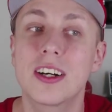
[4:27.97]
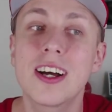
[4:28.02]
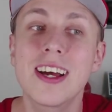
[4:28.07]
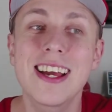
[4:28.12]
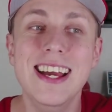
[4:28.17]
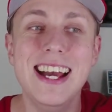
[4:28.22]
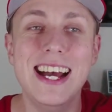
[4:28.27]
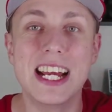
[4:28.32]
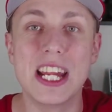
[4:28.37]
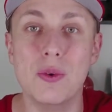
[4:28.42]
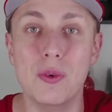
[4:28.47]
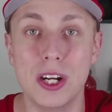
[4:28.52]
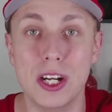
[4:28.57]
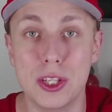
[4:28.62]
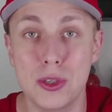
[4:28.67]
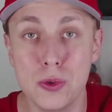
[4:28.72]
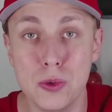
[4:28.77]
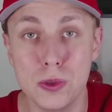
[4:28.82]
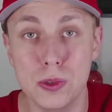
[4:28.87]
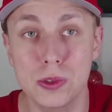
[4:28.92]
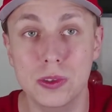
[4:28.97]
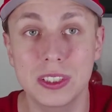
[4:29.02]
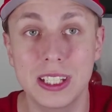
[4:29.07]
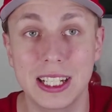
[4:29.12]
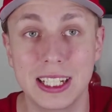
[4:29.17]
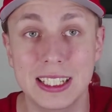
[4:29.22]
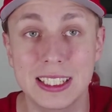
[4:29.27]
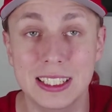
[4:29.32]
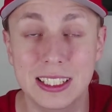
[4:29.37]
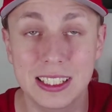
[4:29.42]
and you want a tool that can
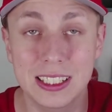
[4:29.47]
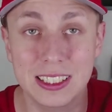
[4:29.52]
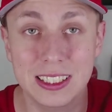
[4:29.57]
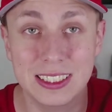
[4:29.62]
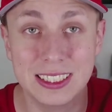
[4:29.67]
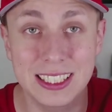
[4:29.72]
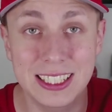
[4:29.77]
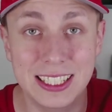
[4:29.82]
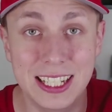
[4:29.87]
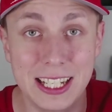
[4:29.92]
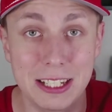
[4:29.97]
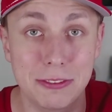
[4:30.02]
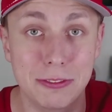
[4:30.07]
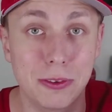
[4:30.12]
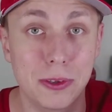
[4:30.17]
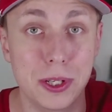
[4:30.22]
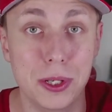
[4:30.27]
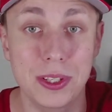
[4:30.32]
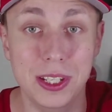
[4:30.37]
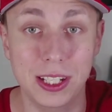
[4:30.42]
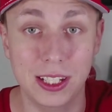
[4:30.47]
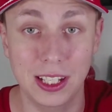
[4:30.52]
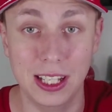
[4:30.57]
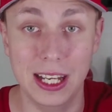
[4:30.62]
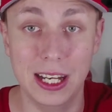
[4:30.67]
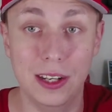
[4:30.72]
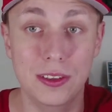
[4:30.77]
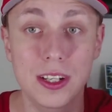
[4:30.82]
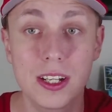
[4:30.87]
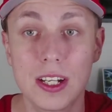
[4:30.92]
syndicate it for you in the cloud.
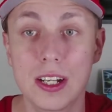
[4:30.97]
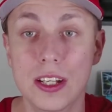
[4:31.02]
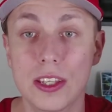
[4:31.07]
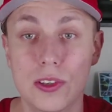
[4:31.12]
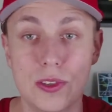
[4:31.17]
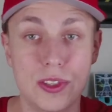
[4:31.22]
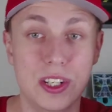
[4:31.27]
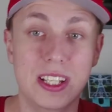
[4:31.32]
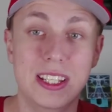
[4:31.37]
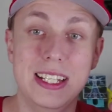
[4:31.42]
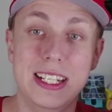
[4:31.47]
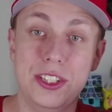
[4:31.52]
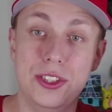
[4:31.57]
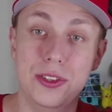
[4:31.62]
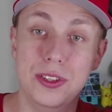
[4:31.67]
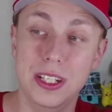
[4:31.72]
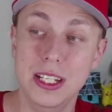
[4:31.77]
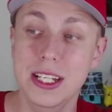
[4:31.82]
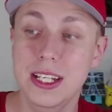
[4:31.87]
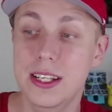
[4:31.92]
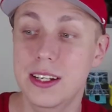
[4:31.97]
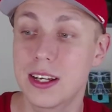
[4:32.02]
Those are the things you need.